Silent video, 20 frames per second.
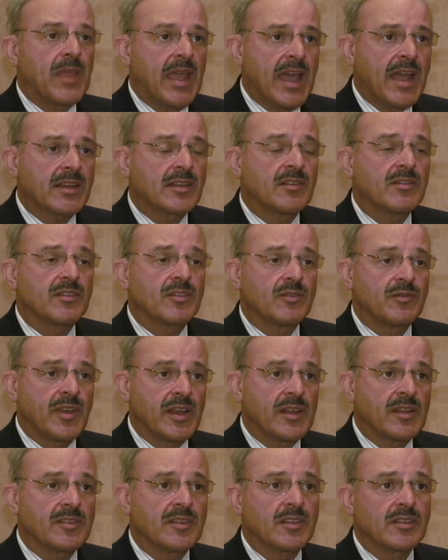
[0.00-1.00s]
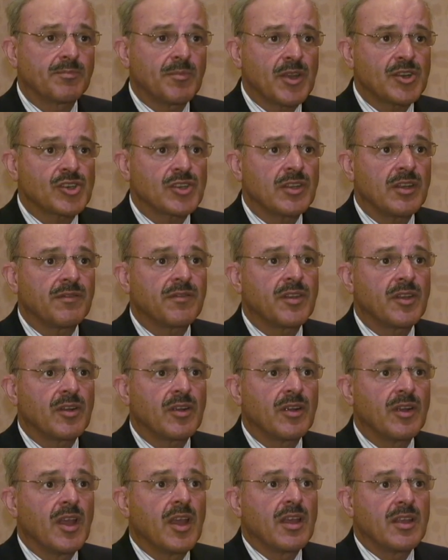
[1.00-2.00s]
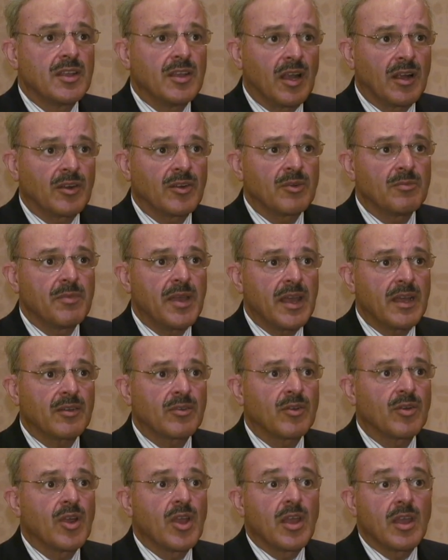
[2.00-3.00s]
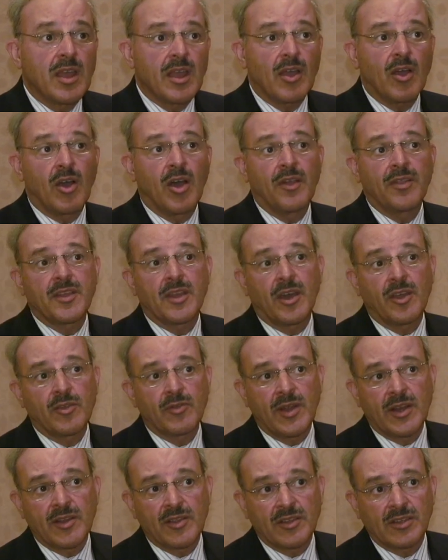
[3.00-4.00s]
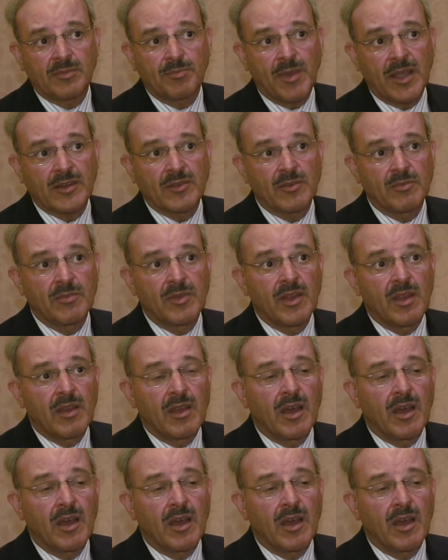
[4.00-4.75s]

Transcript: active surveillance, especially if they're younger men or on the other end of the spectrum,